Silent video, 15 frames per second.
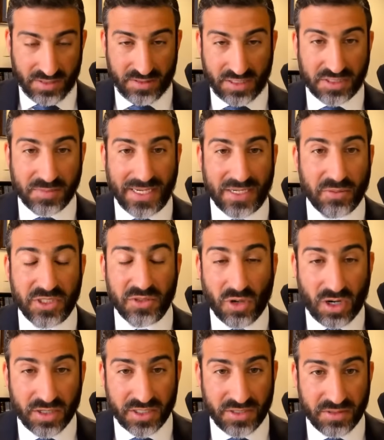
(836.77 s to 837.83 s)
doesn't matter what
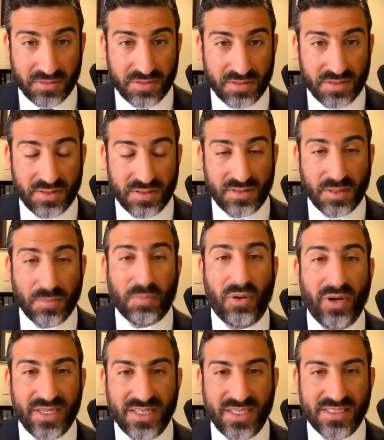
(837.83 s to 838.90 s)
you argue. The
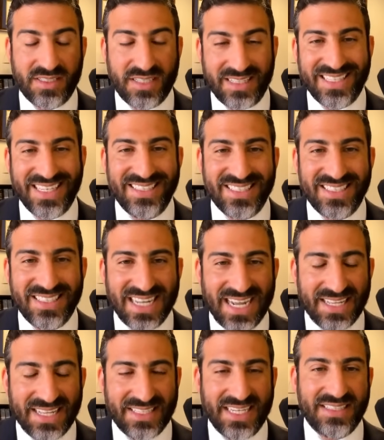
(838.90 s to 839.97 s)
point is, is that they did
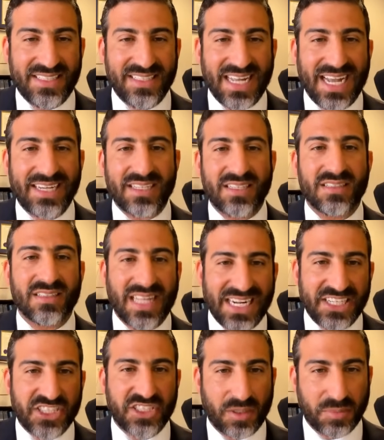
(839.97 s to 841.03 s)
not they did not
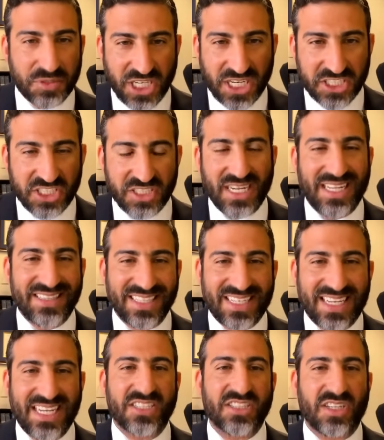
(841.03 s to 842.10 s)
lodge their objection, and the
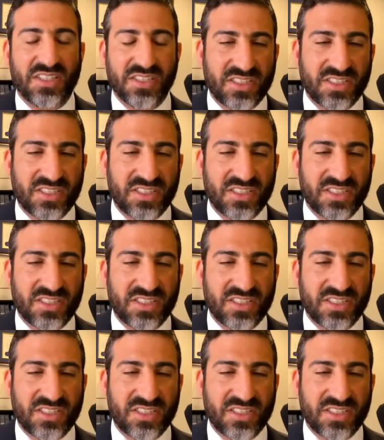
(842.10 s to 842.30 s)
case law